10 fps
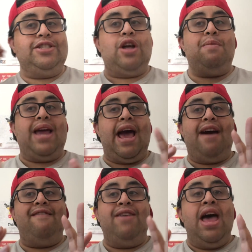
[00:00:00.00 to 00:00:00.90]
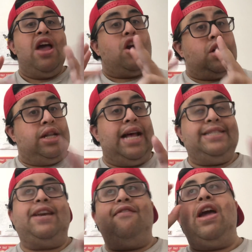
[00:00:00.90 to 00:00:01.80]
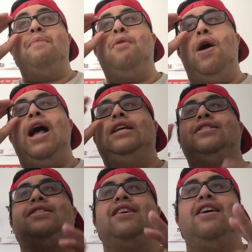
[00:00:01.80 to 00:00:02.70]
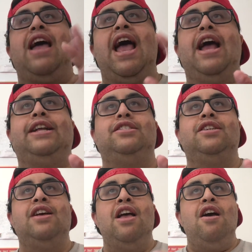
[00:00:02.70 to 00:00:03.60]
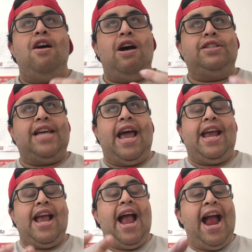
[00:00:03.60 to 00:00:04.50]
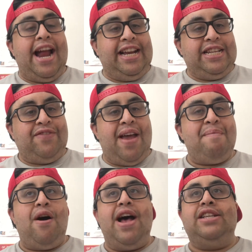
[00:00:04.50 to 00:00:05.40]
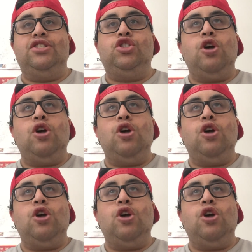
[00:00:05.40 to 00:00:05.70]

This time we have classic vampires, and I'll say 80s vampires.